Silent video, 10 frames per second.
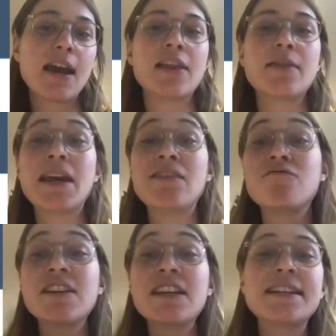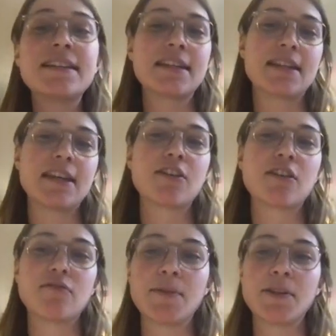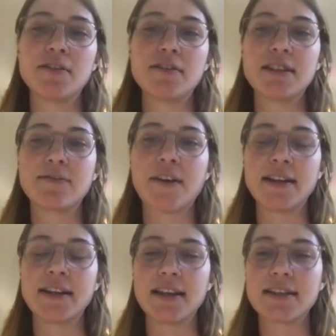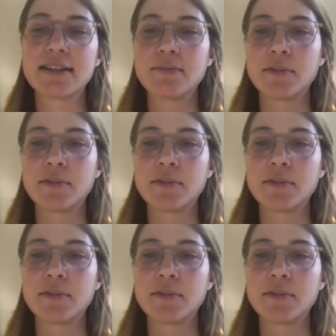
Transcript: And the main reason they couldn't reproduce these findings